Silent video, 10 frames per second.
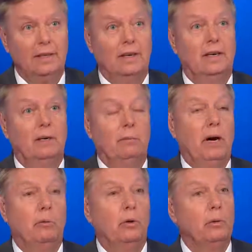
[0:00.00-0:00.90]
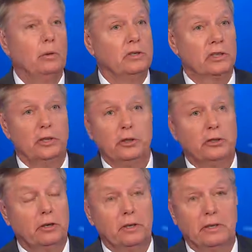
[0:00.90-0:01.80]
Bob Woodward's a good
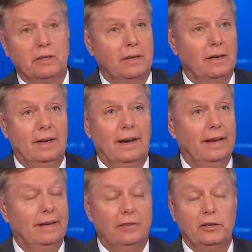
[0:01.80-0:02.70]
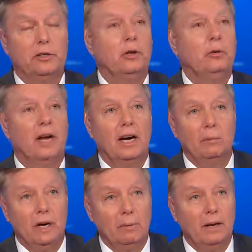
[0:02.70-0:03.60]
journalist. There's no doubt in
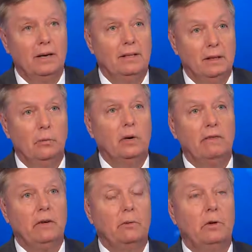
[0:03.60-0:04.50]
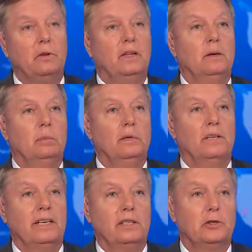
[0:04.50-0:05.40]
my mind that whatever he wrote in that
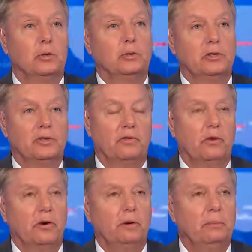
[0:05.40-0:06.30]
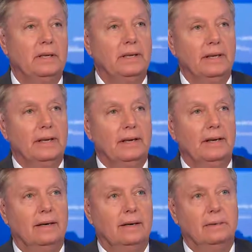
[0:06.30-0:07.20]
book, he had sources for, but
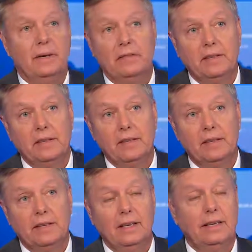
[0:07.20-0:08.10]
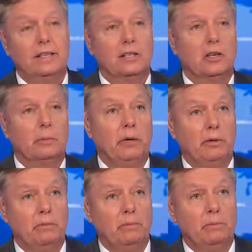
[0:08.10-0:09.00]
at the end of the day, he's going to
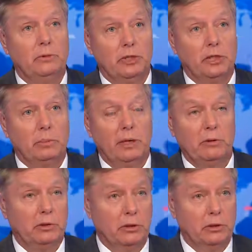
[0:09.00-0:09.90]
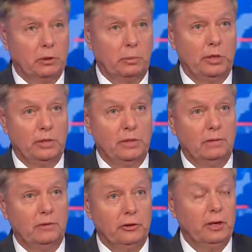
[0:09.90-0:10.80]
be judged by results. President
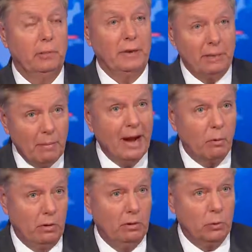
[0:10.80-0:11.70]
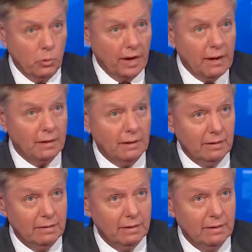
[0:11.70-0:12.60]
Trump, in my world, where I
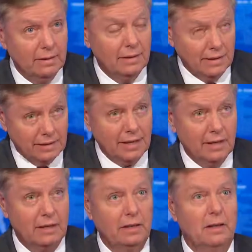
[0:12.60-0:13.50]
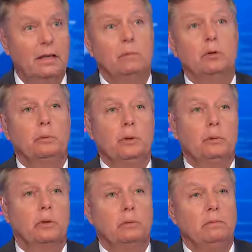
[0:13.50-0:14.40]
live, in South Carolina, most
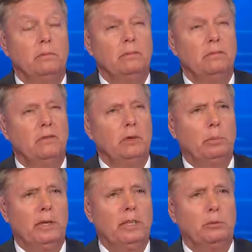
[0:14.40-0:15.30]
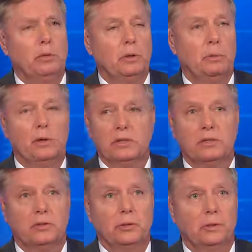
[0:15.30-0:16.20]
people are very pleased with what the president's doing.